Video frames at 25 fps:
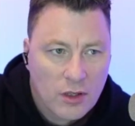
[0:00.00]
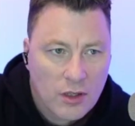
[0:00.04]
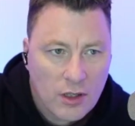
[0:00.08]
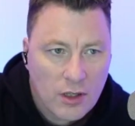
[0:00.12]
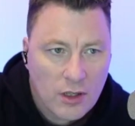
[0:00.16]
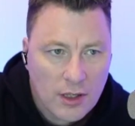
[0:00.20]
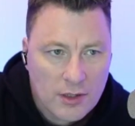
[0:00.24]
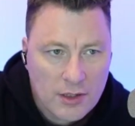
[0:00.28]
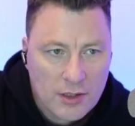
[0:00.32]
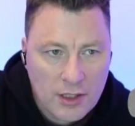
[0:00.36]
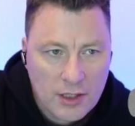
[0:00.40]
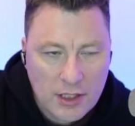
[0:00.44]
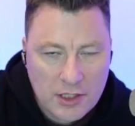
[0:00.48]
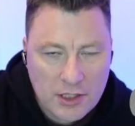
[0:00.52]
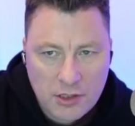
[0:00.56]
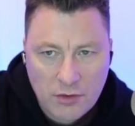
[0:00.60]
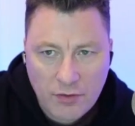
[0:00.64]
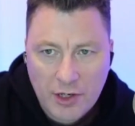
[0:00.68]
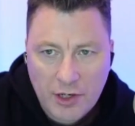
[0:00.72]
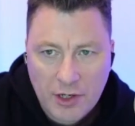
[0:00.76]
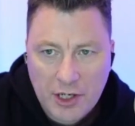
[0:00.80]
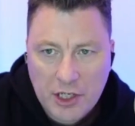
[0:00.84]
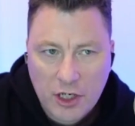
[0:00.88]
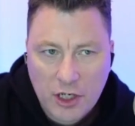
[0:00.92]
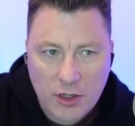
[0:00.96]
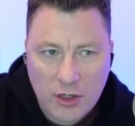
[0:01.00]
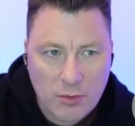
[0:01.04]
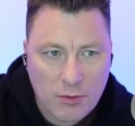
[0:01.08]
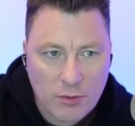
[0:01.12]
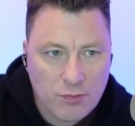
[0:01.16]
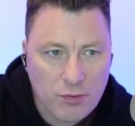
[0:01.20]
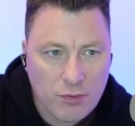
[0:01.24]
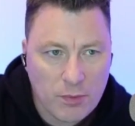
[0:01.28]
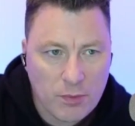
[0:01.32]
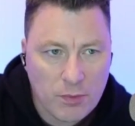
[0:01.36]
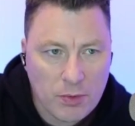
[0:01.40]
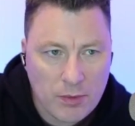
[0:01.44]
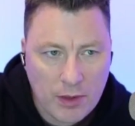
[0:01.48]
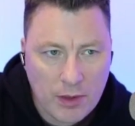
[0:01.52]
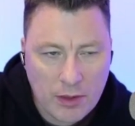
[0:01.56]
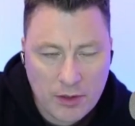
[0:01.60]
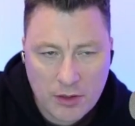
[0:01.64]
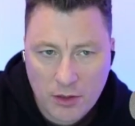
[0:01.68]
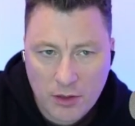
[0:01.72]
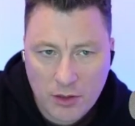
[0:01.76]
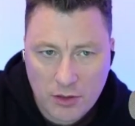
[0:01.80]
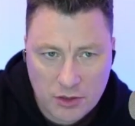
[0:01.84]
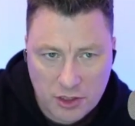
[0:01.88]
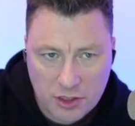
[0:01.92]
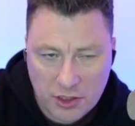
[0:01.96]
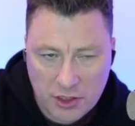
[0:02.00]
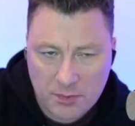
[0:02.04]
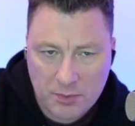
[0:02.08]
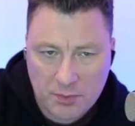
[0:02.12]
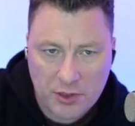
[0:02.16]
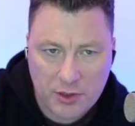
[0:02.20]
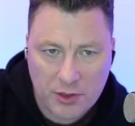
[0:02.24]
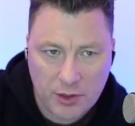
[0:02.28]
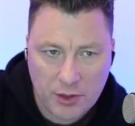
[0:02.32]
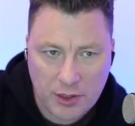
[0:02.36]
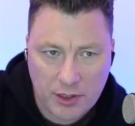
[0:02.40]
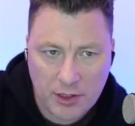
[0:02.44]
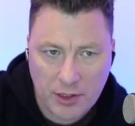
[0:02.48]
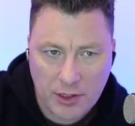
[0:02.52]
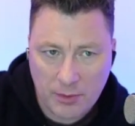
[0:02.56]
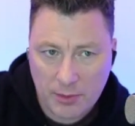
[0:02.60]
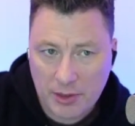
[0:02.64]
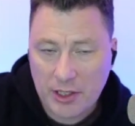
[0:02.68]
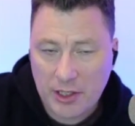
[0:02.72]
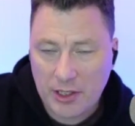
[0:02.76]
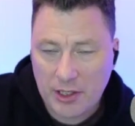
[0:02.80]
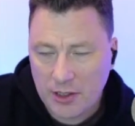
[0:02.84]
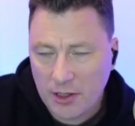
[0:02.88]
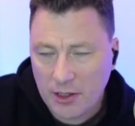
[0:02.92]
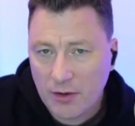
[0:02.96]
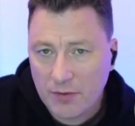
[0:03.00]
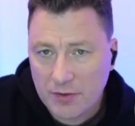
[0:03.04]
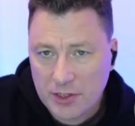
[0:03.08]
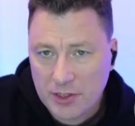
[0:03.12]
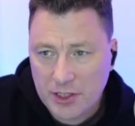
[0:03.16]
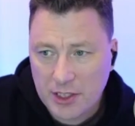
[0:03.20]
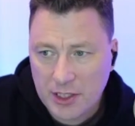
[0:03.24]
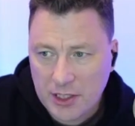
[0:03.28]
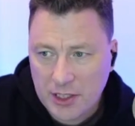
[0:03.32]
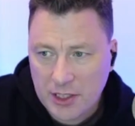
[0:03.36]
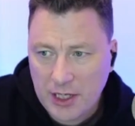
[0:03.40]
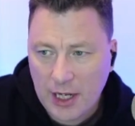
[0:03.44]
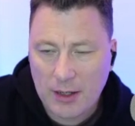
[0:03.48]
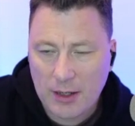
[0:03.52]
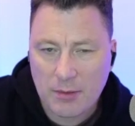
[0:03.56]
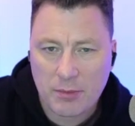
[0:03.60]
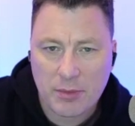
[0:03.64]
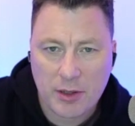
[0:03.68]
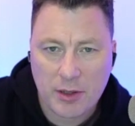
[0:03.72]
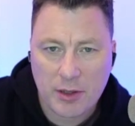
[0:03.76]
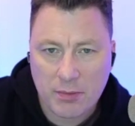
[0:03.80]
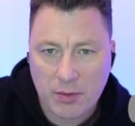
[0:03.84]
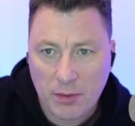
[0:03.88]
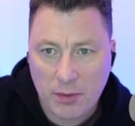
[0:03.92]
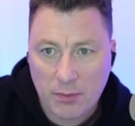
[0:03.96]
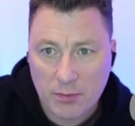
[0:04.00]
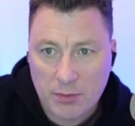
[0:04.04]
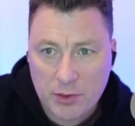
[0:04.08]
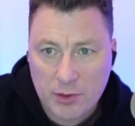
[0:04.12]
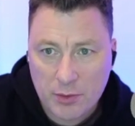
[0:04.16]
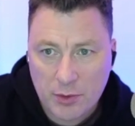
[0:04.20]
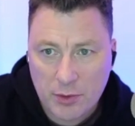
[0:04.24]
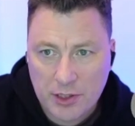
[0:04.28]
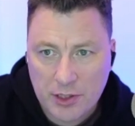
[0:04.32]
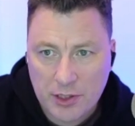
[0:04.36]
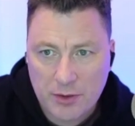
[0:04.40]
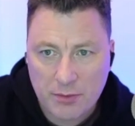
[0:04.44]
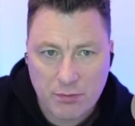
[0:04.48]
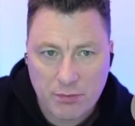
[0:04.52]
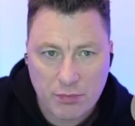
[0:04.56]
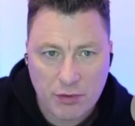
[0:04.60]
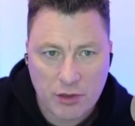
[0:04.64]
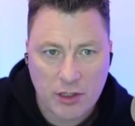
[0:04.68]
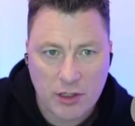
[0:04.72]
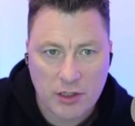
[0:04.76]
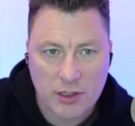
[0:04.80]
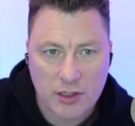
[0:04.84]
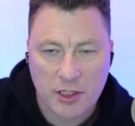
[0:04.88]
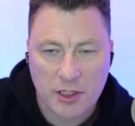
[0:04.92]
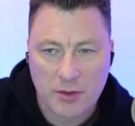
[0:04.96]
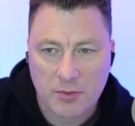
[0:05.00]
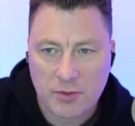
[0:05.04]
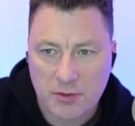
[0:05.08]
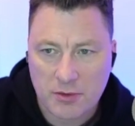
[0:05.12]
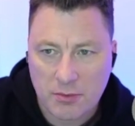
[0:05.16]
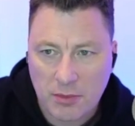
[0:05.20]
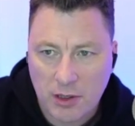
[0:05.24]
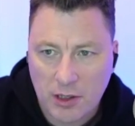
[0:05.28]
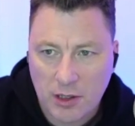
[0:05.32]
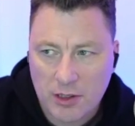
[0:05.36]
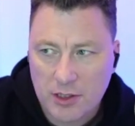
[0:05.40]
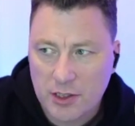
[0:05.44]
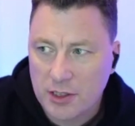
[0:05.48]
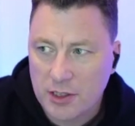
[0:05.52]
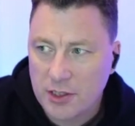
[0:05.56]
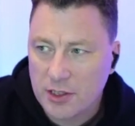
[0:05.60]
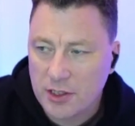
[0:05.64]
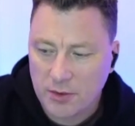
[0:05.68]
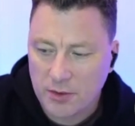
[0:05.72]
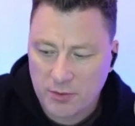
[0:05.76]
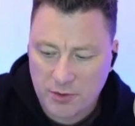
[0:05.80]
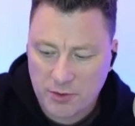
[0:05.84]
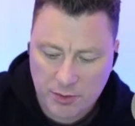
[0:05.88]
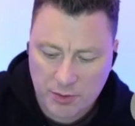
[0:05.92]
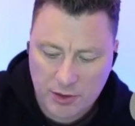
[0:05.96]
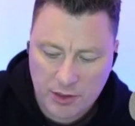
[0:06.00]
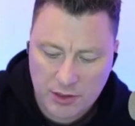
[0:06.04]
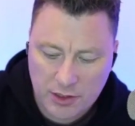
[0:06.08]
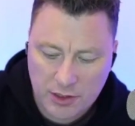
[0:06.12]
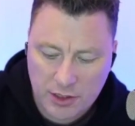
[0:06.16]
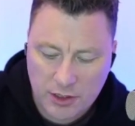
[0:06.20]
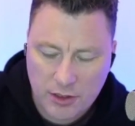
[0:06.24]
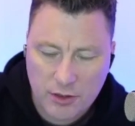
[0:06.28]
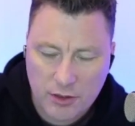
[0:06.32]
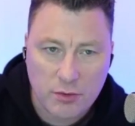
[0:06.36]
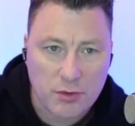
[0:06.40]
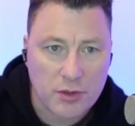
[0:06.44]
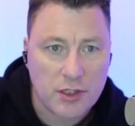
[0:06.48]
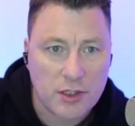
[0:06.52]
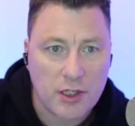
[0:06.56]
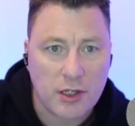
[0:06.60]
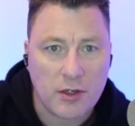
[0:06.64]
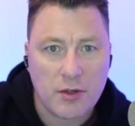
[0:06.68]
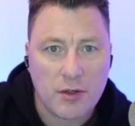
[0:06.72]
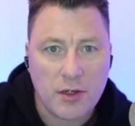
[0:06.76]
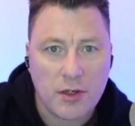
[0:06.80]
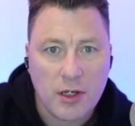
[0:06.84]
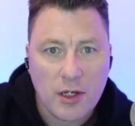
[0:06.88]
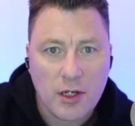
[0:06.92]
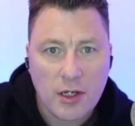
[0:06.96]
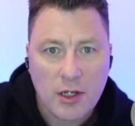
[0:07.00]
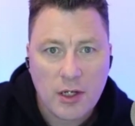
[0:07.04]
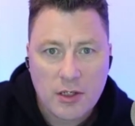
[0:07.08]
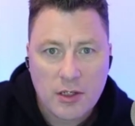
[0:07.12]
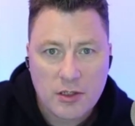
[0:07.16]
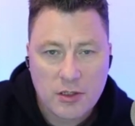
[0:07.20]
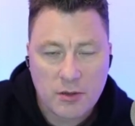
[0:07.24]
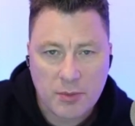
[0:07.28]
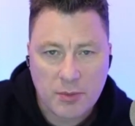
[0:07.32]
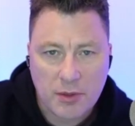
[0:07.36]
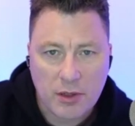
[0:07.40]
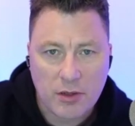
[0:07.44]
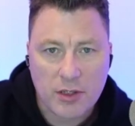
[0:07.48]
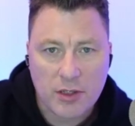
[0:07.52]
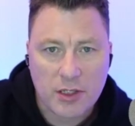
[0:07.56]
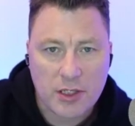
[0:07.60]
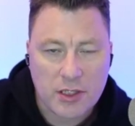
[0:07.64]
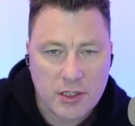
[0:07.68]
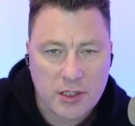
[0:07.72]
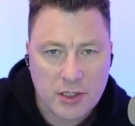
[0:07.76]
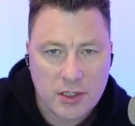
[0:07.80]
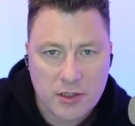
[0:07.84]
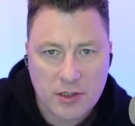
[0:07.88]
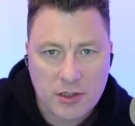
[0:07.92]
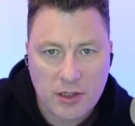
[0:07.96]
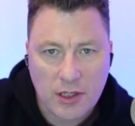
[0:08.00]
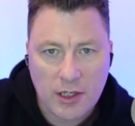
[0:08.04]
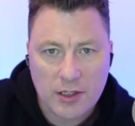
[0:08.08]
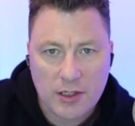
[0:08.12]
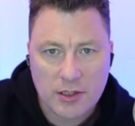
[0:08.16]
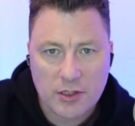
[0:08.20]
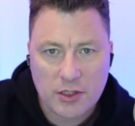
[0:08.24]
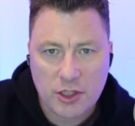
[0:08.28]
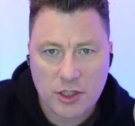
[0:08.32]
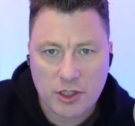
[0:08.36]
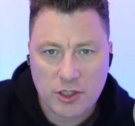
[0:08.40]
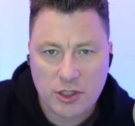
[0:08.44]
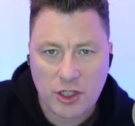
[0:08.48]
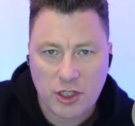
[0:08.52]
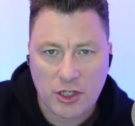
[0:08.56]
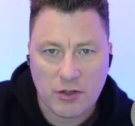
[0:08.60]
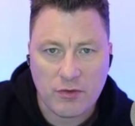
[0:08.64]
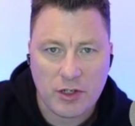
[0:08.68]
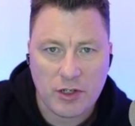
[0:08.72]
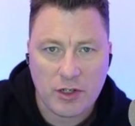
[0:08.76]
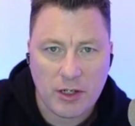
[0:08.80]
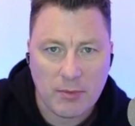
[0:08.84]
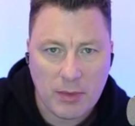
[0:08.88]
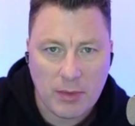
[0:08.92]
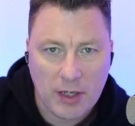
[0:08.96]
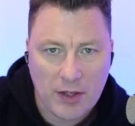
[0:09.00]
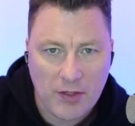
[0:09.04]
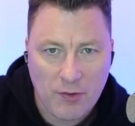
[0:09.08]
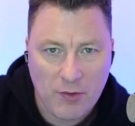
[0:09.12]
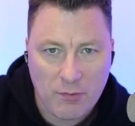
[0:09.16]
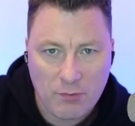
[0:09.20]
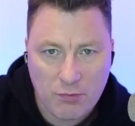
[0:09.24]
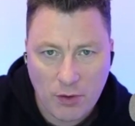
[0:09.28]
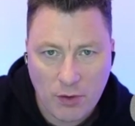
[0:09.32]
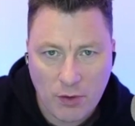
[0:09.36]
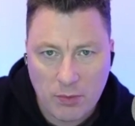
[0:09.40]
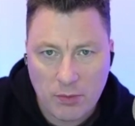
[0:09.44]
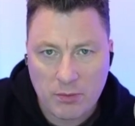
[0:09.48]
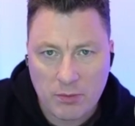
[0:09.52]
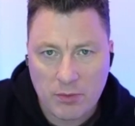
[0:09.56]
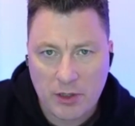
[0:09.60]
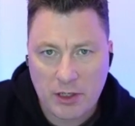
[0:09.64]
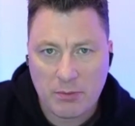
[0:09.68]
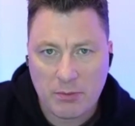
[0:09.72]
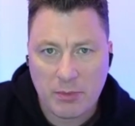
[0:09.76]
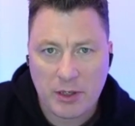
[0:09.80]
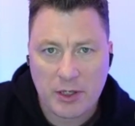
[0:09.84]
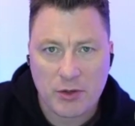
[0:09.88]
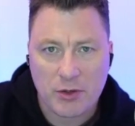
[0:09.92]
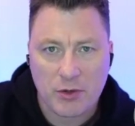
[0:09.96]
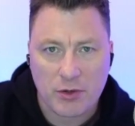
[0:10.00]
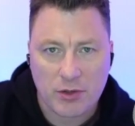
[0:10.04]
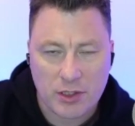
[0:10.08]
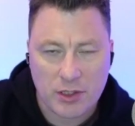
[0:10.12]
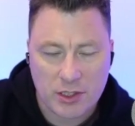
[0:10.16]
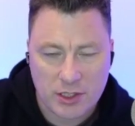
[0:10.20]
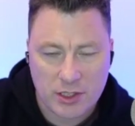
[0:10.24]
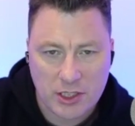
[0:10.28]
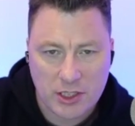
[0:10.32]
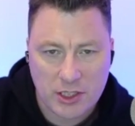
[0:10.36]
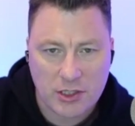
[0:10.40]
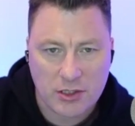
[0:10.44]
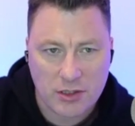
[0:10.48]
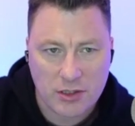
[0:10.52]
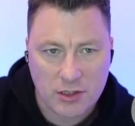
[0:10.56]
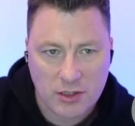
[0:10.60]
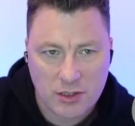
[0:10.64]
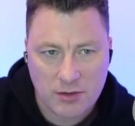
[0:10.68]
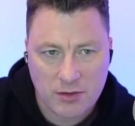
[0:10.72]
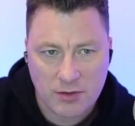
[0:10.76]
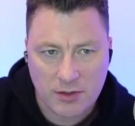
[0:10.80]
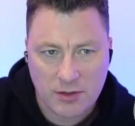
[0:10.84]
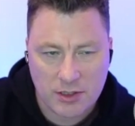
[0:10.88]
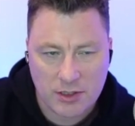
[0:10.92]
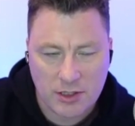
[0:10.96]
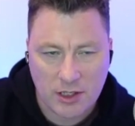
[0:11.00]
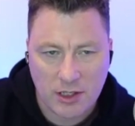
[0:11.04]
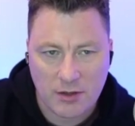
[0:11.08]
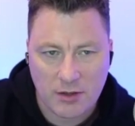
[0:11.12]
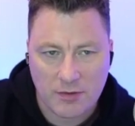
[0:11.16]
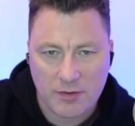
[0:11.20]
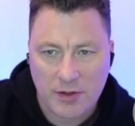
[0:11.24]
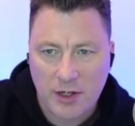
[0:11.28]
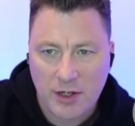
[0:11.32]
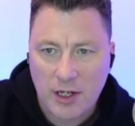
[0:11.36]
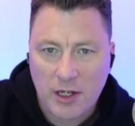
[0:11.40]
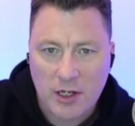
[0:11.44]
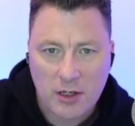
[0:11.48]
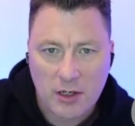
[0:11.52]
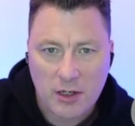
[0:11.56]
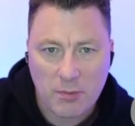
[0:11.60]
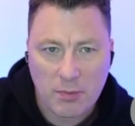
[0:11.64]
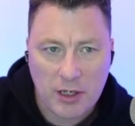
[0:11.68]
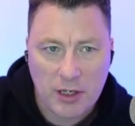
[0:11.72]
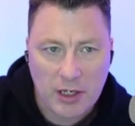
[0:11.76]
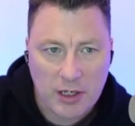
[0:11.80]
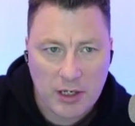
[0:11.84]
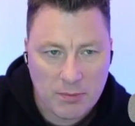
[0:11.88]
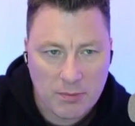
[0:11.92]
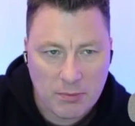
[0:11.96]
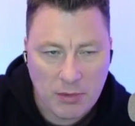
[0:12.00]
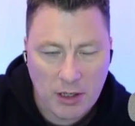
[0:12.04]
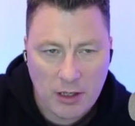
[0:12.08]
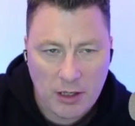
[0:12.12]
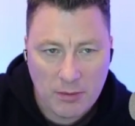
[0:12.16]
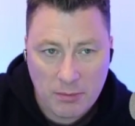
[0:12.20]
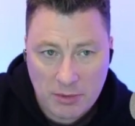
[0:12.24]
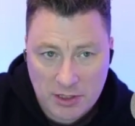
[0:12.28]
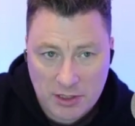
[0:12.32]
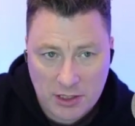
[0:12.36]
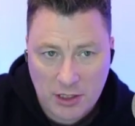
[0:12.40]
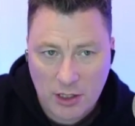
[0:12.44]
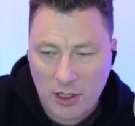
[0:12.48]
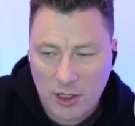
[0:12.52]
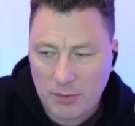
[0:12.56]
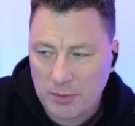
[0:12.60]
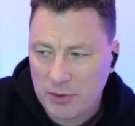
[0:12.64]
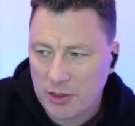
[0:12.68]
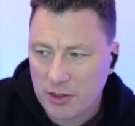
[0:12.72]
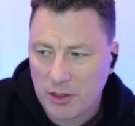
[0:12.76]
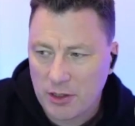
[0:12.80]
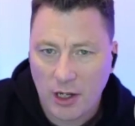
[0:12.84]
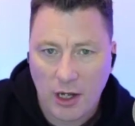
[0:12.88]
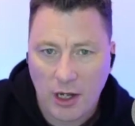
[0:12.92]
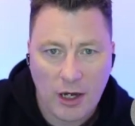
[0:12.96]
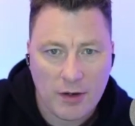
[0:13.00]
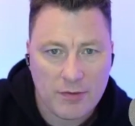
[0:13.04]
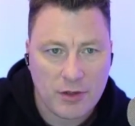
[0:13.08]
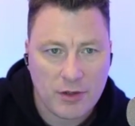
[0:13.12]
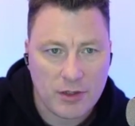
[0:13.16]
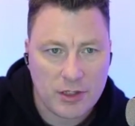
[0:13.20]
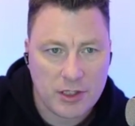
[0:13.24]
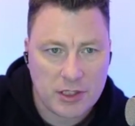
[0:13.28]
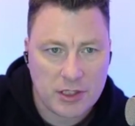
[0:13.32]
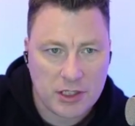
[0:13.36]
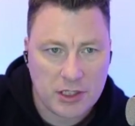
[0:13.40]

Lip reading: I think that's a really common problem, though, not just between, I mean, it obviously can be a problem between product teams and marketing teams, but I think also, to be honest, it's just generally a massive problem in many organizations, this kind of completely misalignment. Like, I've gone into